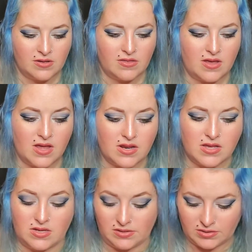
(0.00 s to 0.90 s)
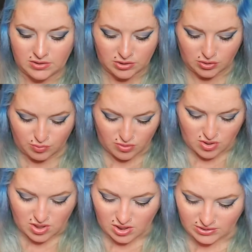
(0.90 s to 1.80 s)
That is super
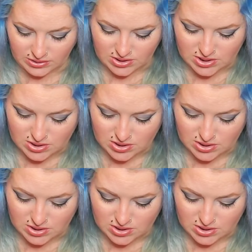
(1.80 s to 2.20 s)
awesome.